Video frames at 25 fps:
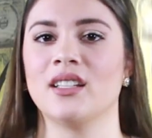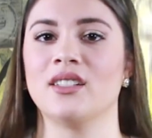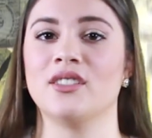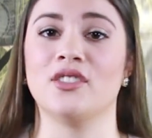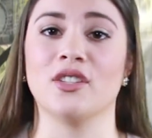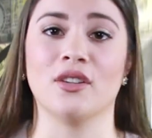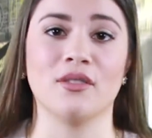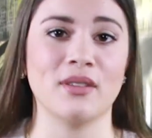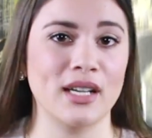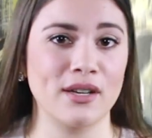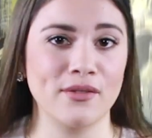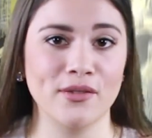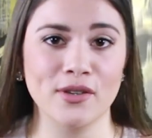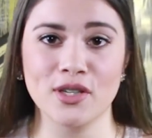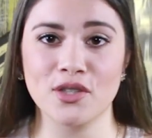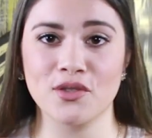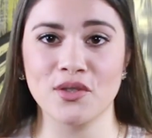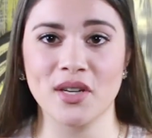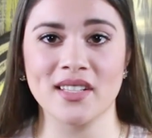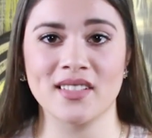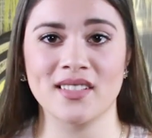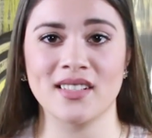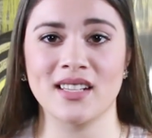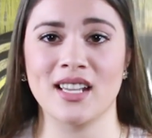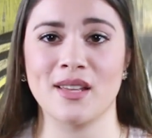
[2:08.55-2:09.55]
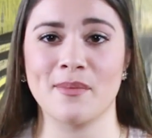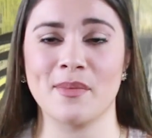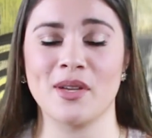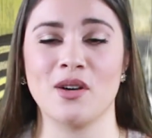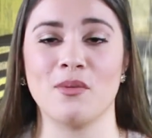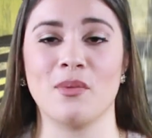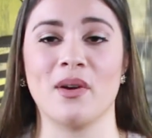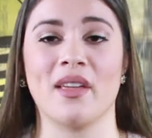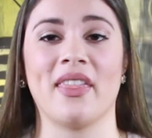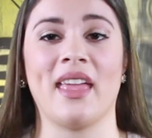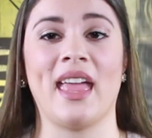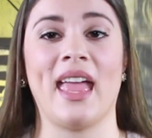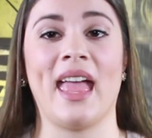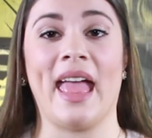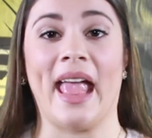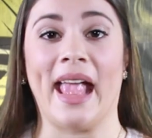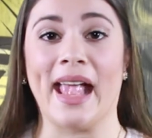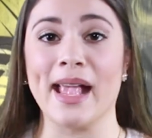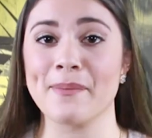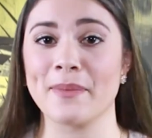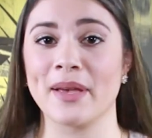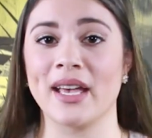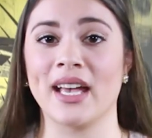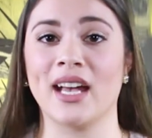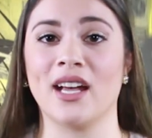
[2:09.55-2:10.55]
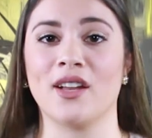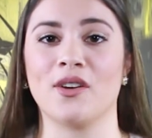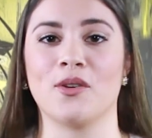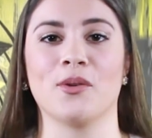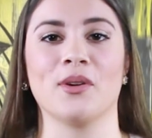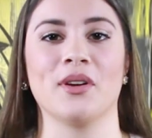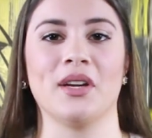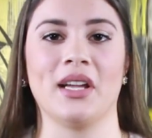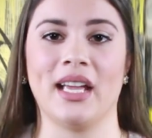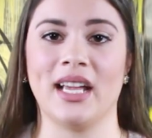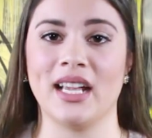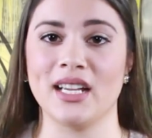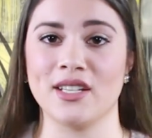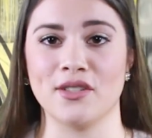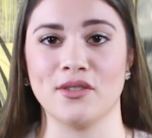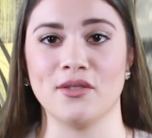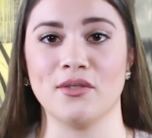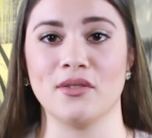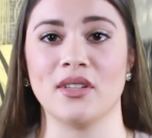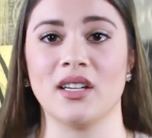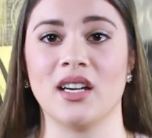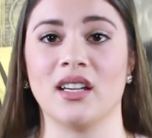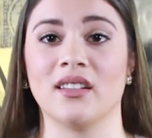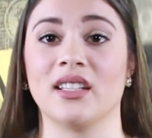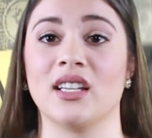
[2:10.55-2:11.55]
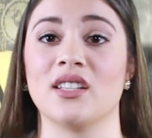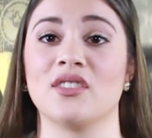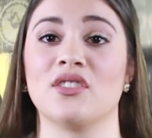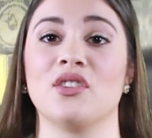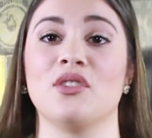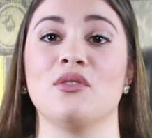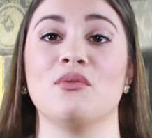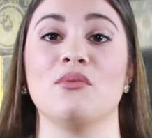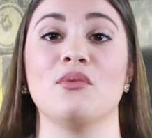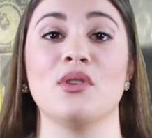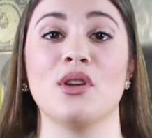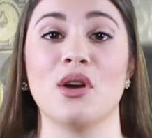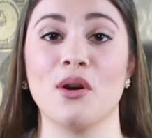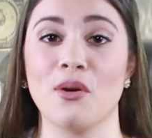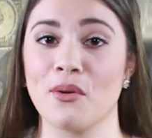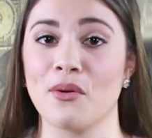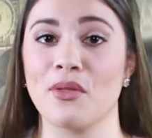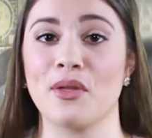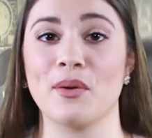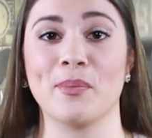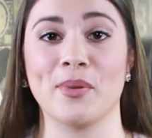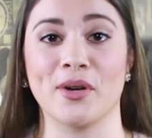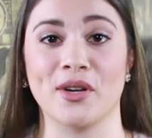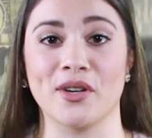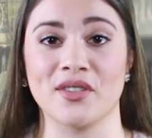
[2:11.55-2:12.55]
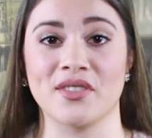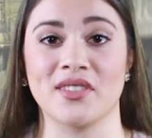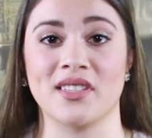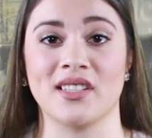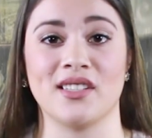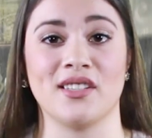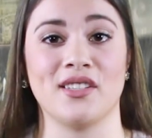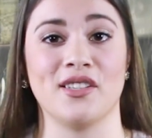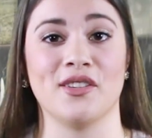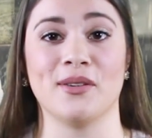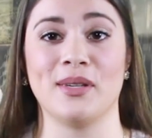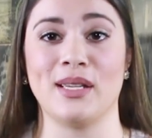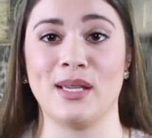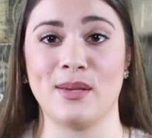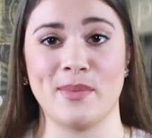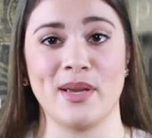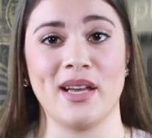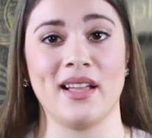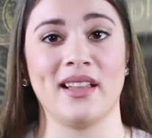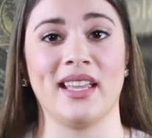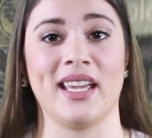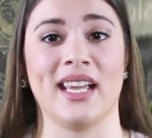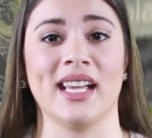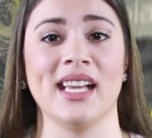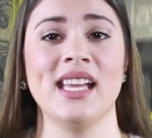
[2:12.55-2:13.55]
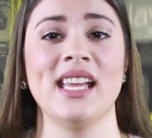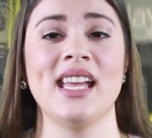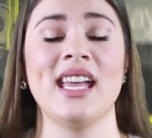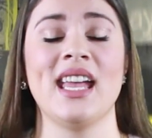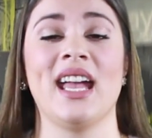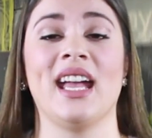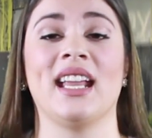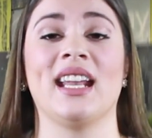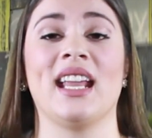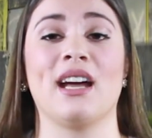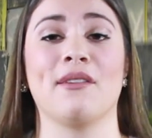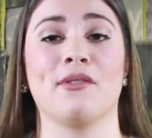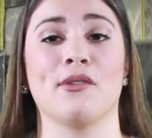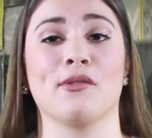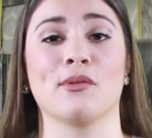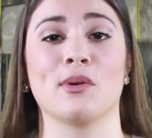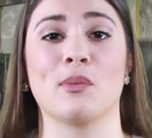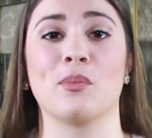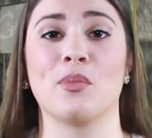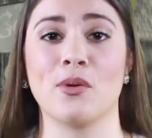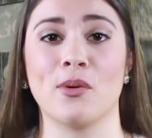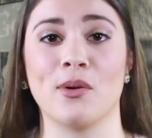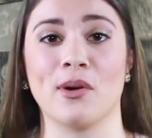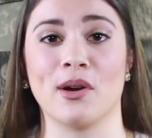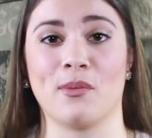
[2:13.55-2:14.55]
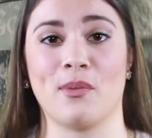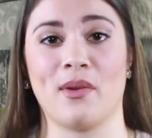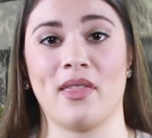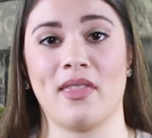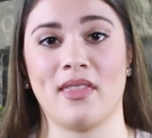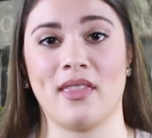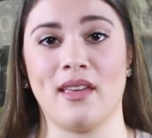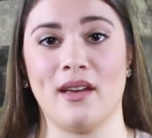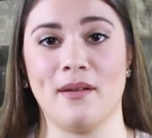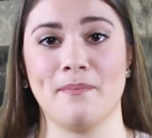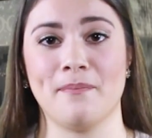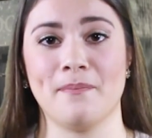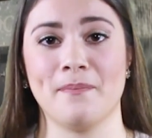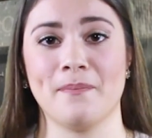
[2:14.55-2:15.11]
Don't ever address an email with hey man or hey dude unless you know the person you're emailing and have a rapport with them.